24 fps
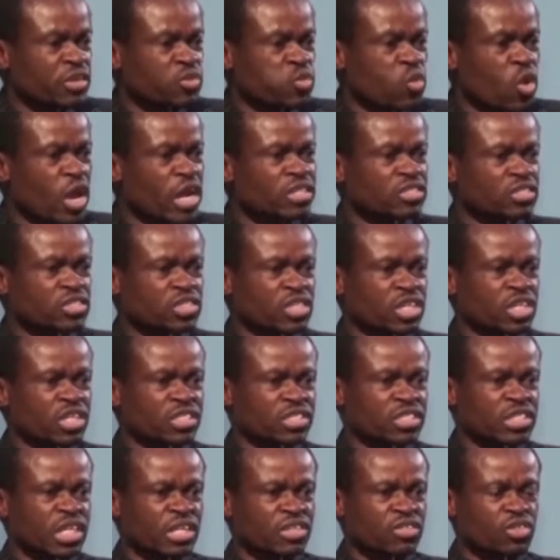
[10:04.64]
at once
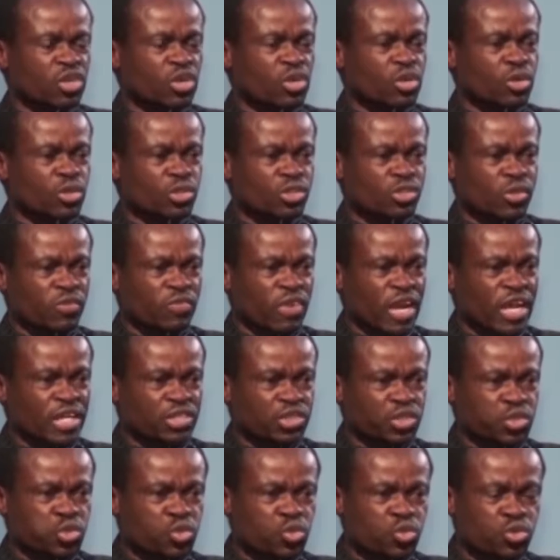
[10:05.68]
is that those of
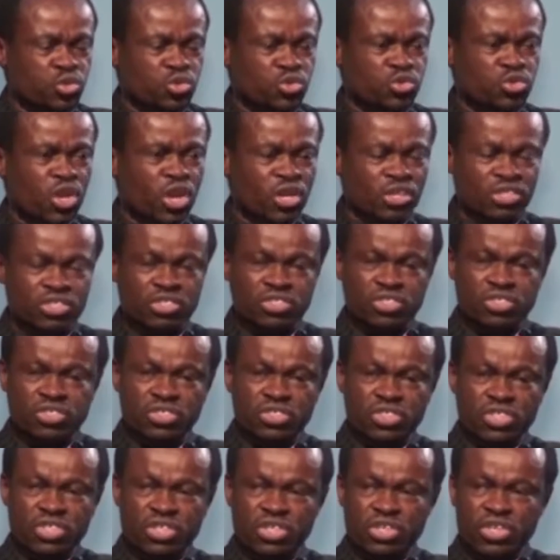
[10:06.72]
us who do
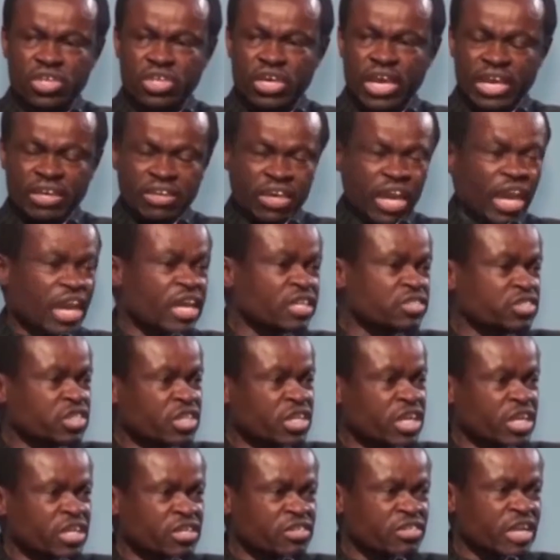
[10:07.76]
not engage
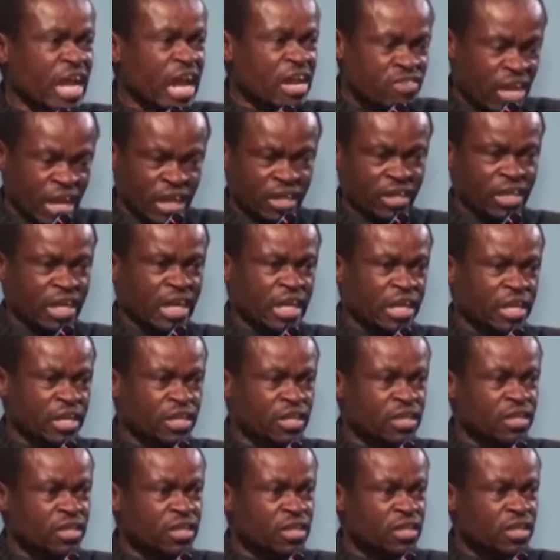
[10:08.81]
in it
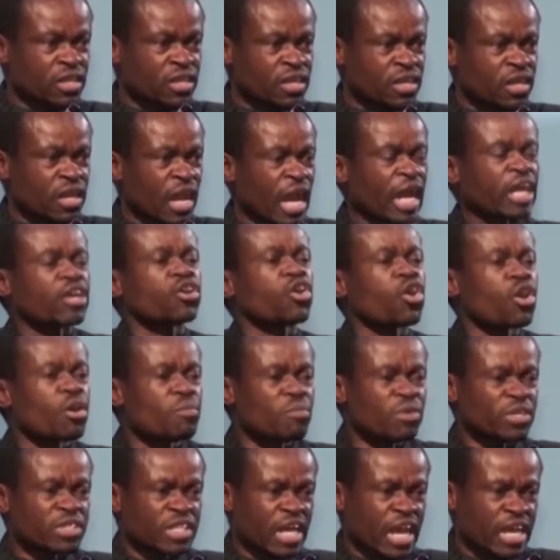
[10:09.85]
directly
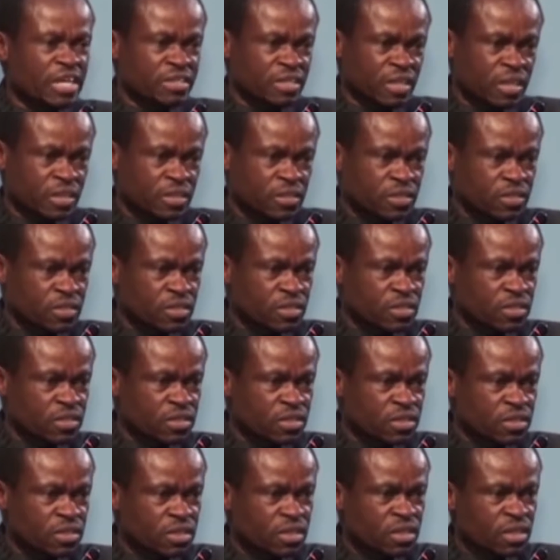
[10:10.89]
accommodate it.
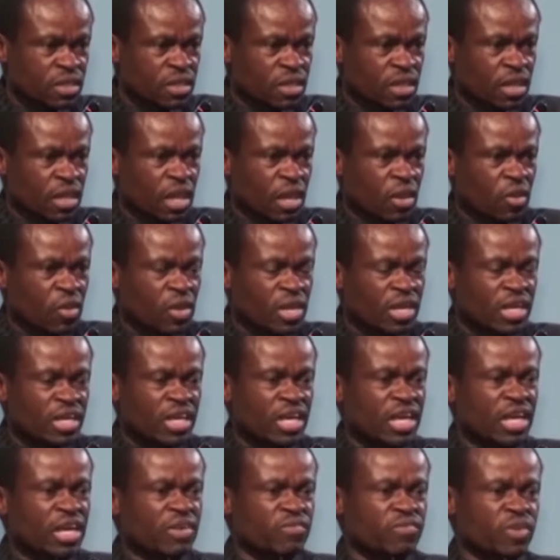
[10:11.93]
Our
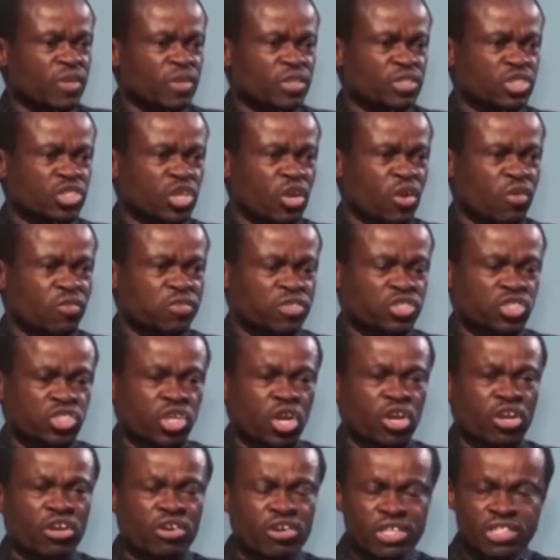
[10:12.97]
levels of
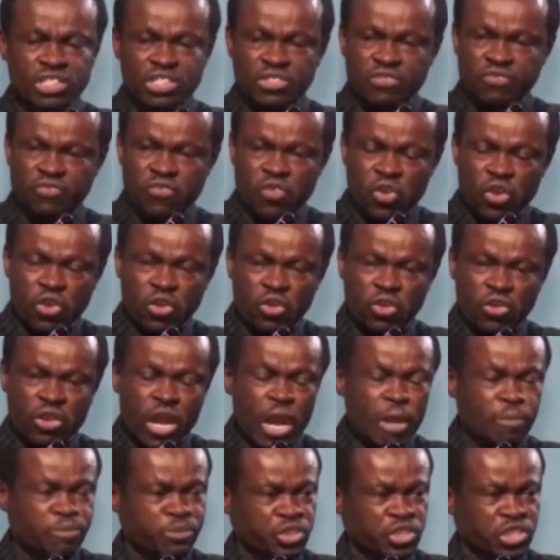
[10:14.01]
tolerance for
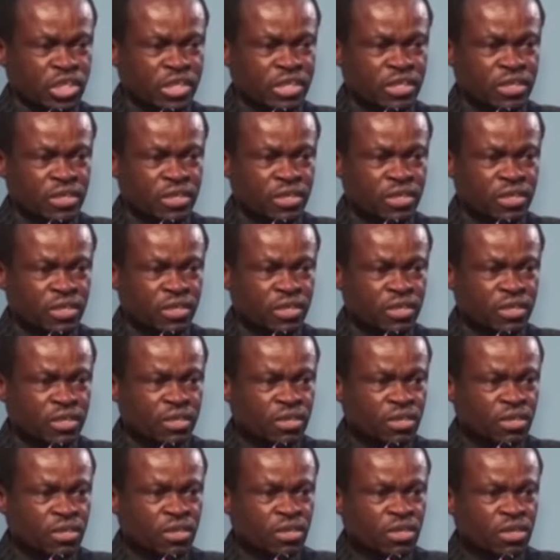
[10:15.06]
corruption
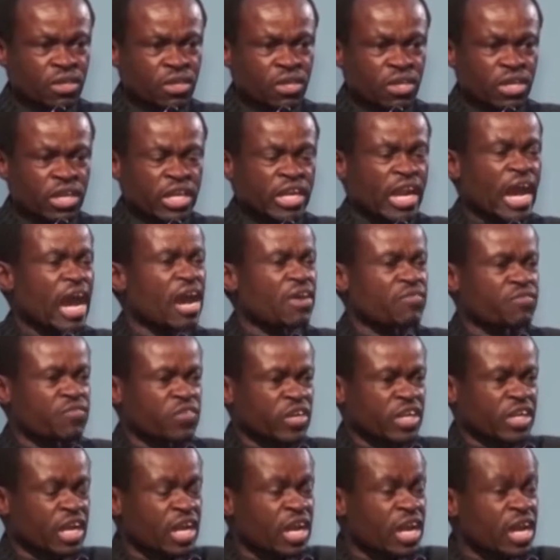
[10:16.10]
in
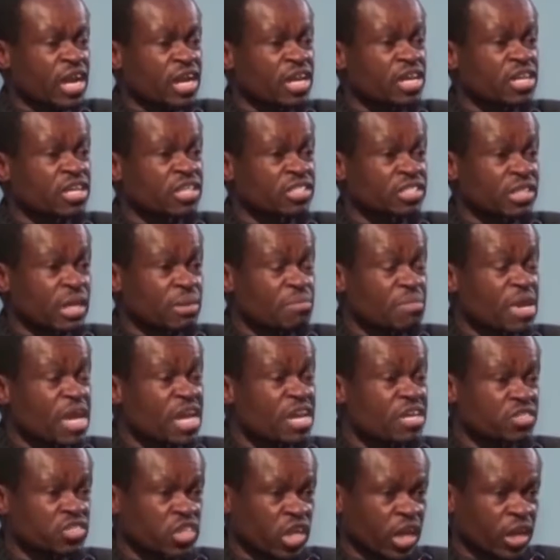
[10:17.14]
Africa is
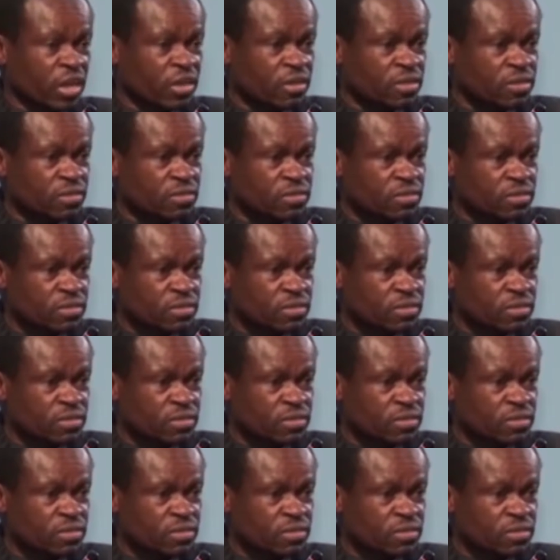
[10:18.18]
amazing.